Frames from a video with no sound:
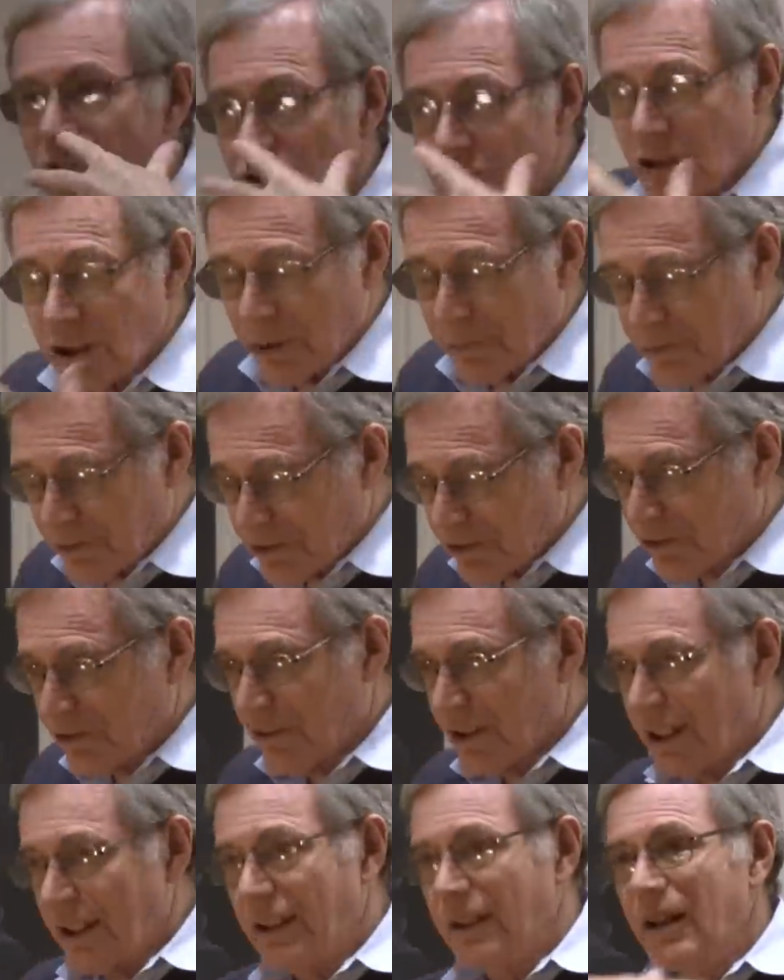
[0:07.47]
shifts
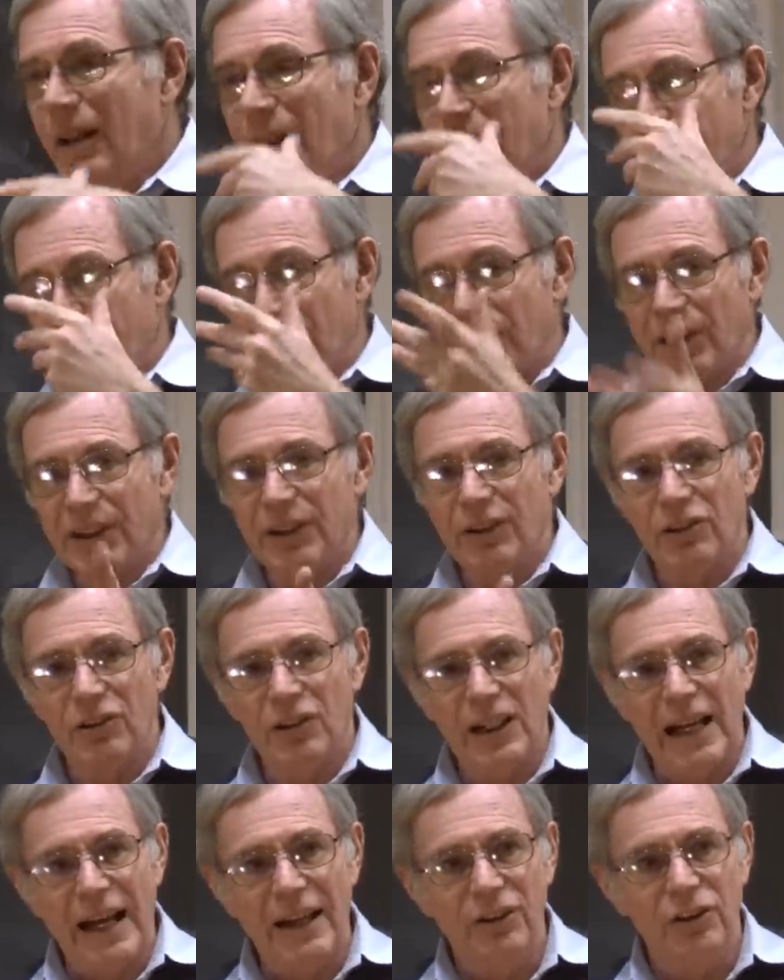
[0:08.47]
the political
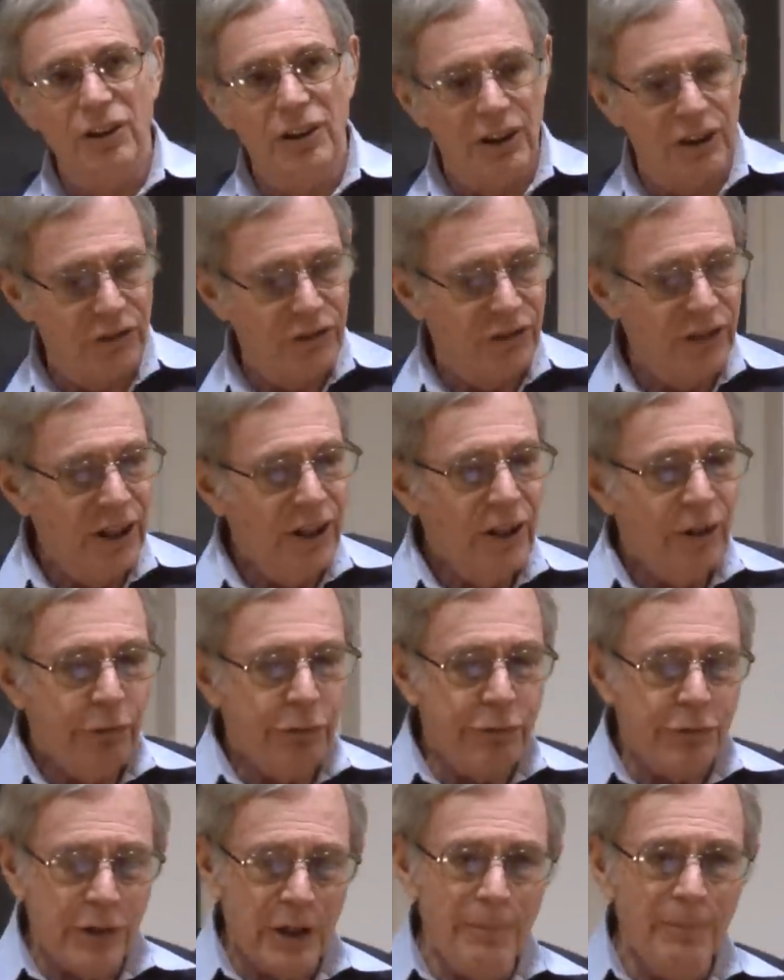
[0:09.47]
calculus.
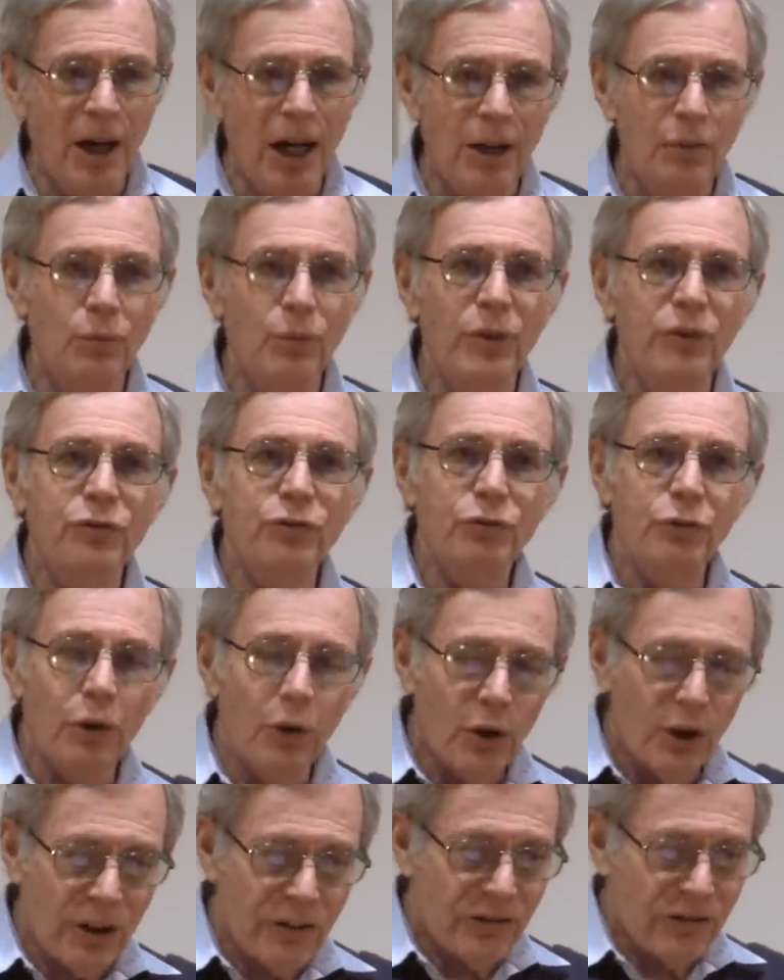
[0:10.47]
Fremont
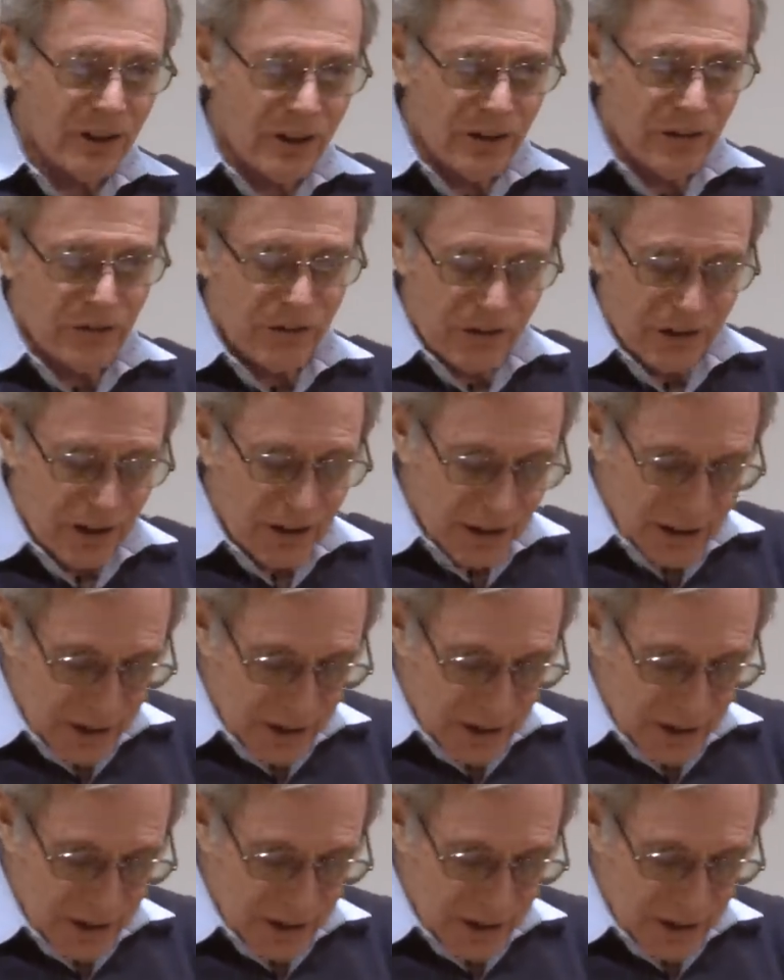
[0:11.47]
withdraws his